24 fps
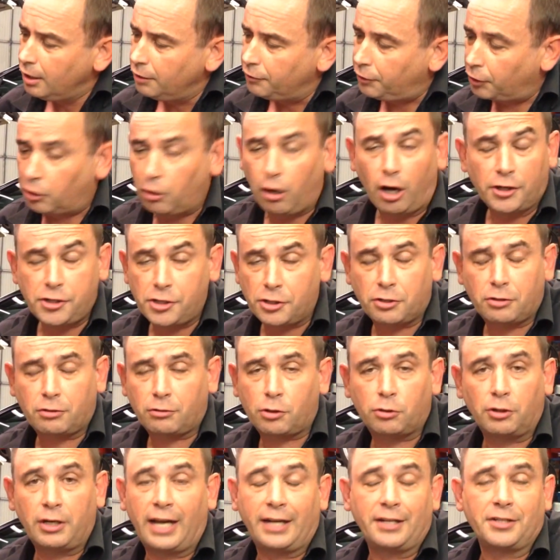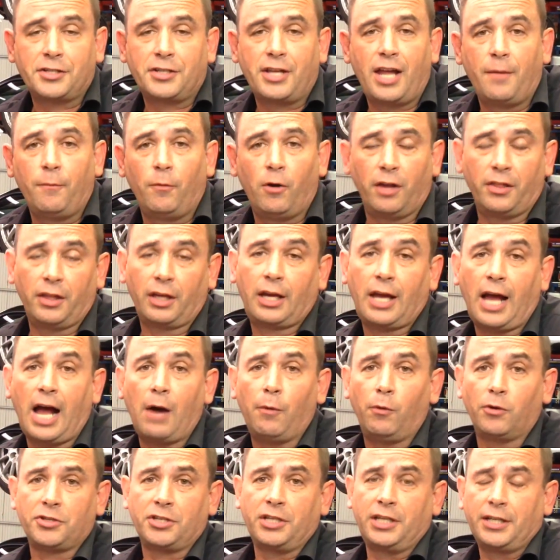the guy just couldn't understand why the car
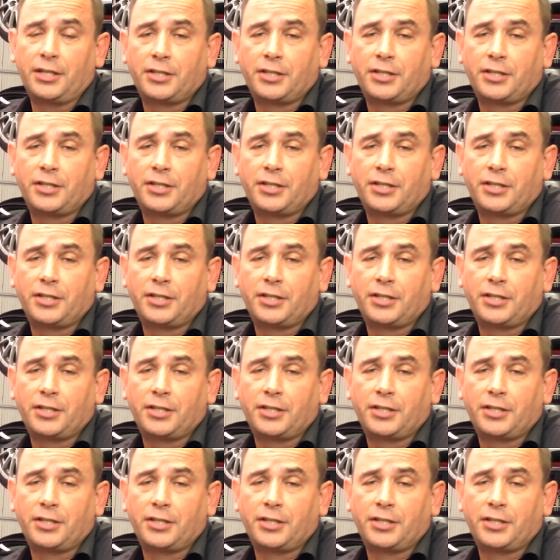wasn't